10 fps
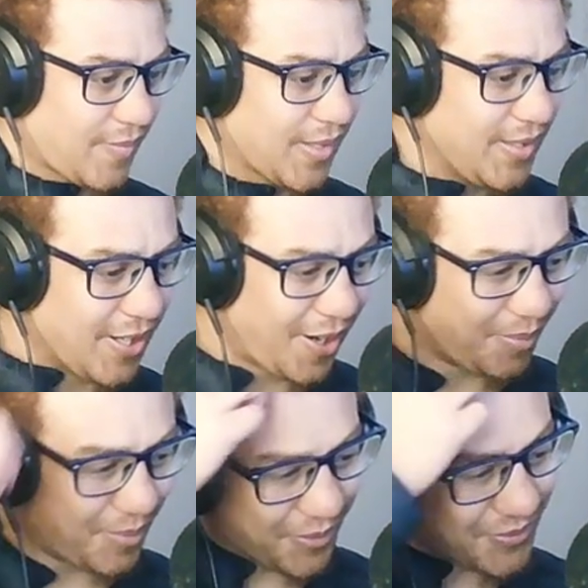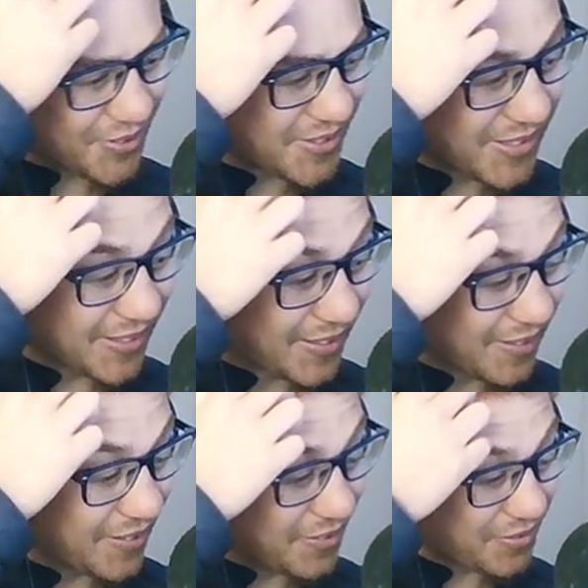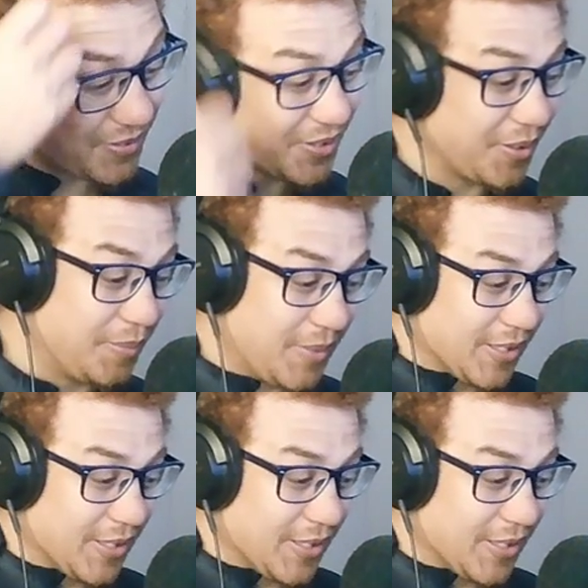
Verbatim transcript: Now I'm off to see Cliff. Oh my